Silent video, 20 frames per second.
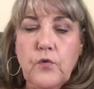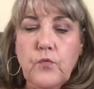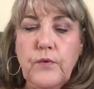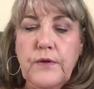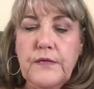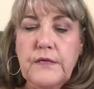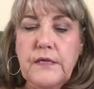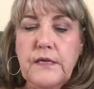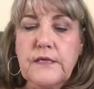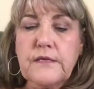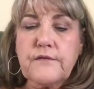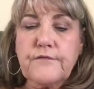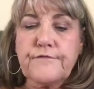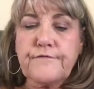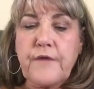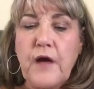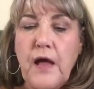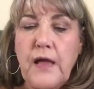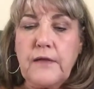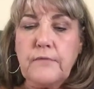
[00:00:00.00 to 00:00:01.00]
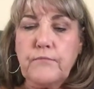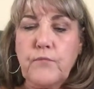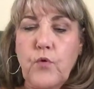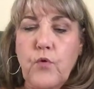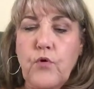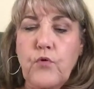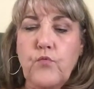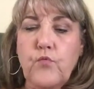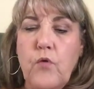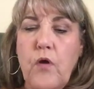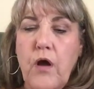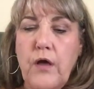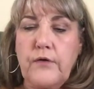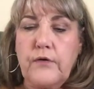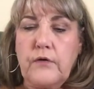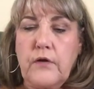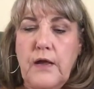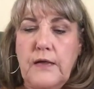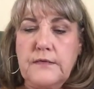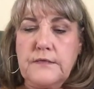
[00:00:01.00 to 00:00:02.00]
We need to find more
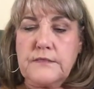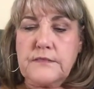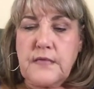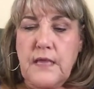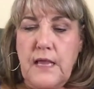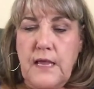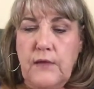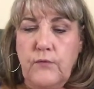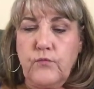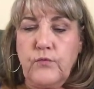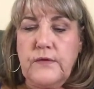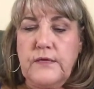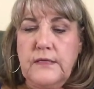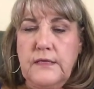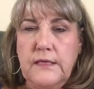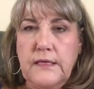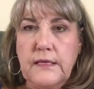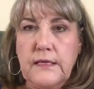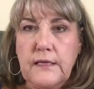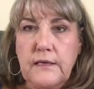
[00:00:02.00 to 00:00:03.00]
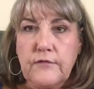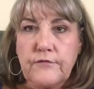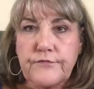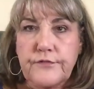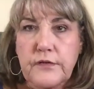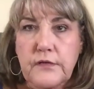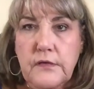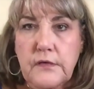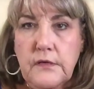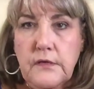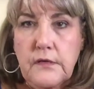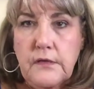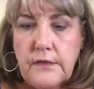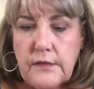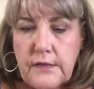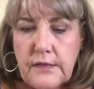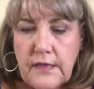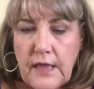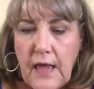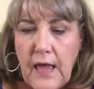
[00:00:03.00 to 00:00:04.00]
water, I say, relieved
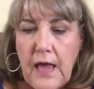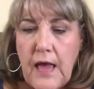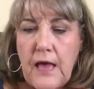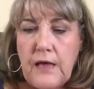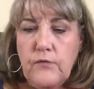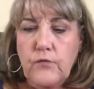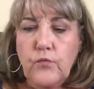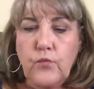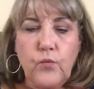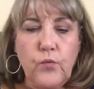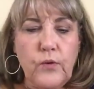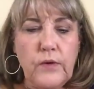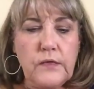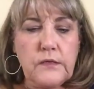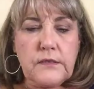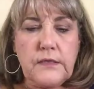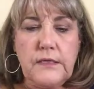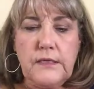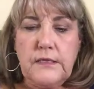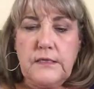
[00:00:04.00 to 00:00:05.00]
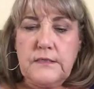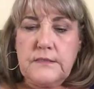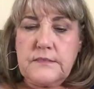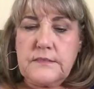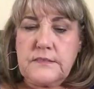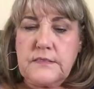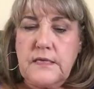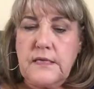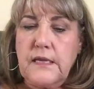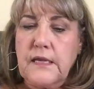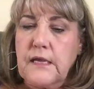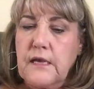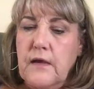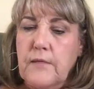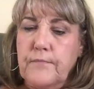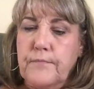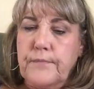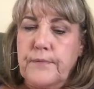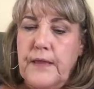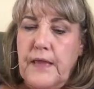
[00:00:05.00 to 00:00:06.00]
that Willie is sitting
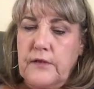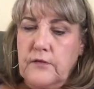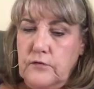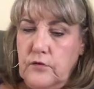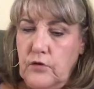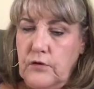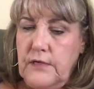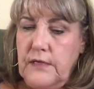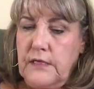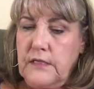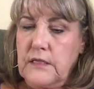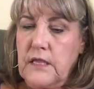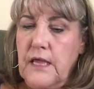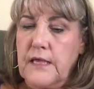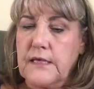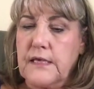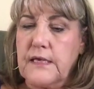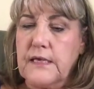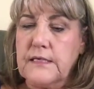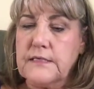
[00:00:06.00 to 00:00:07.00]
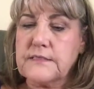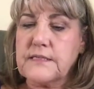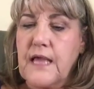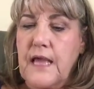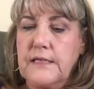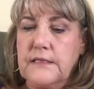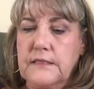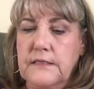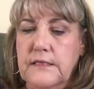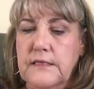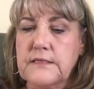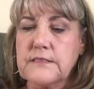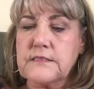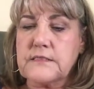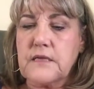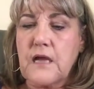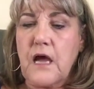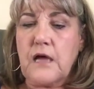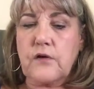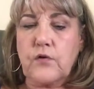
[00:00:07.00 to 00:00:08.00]
up and looking like he's at
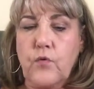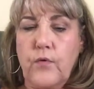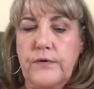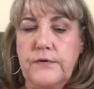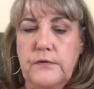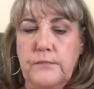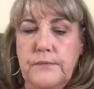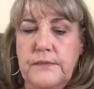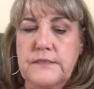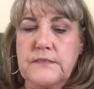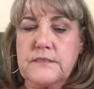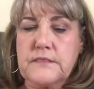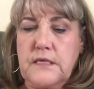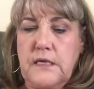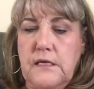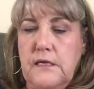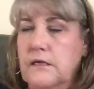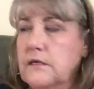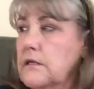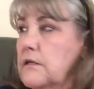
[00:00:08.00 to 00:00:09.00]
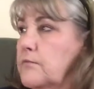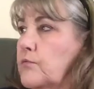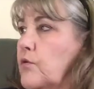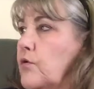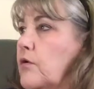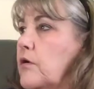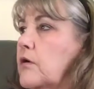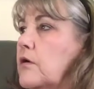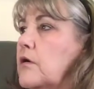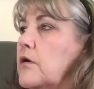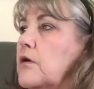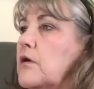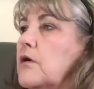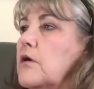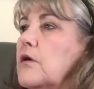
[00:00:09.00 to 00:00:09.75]
least not going to be sick anymore.